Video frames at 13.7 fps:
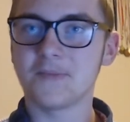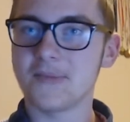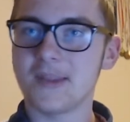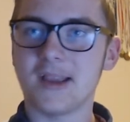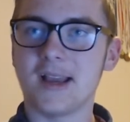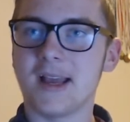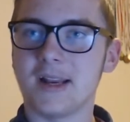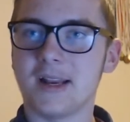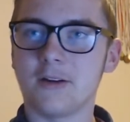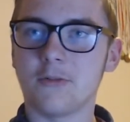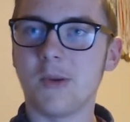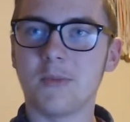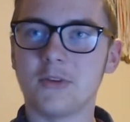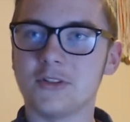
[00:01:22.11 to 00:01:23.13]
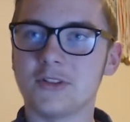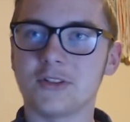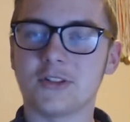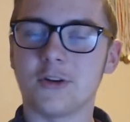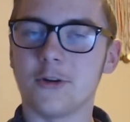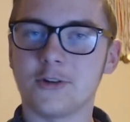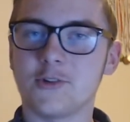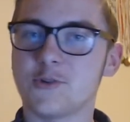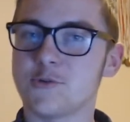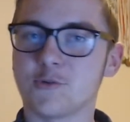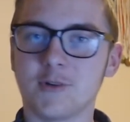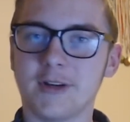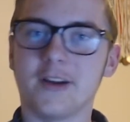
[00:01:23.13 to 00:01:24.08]
And I remember just her
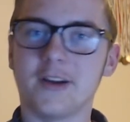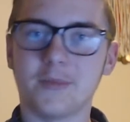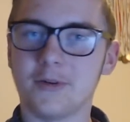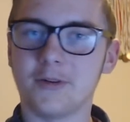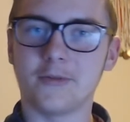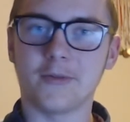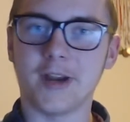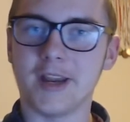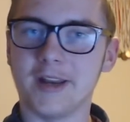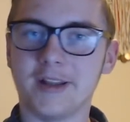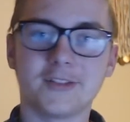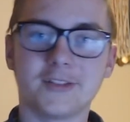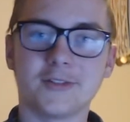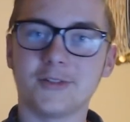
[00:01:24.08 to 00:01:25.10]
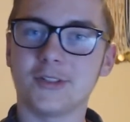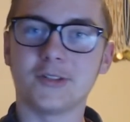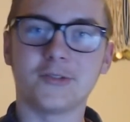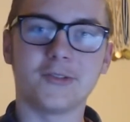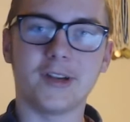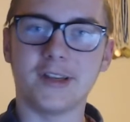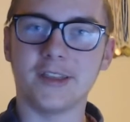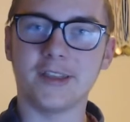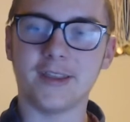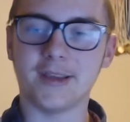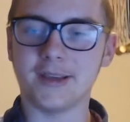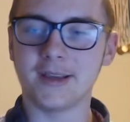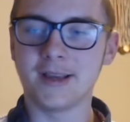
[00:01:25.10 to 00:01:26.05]
screwing up her rating so she can do
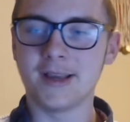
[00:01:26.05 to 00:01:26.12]
anything.